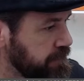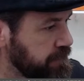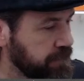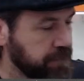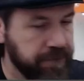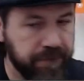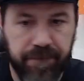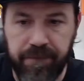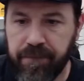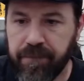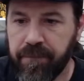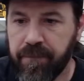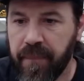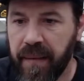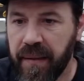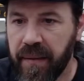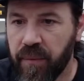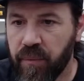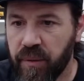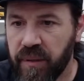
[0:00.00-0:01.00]
one.
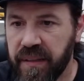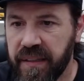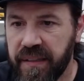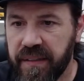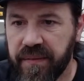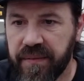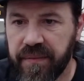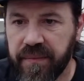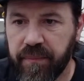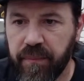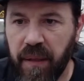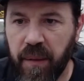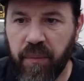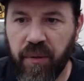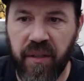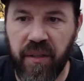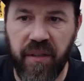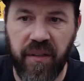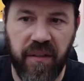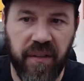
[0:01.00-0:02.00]
Really?
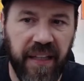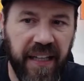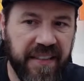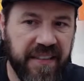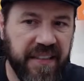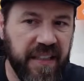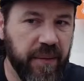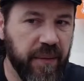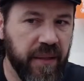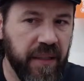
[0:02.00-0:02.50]
Remember her last name,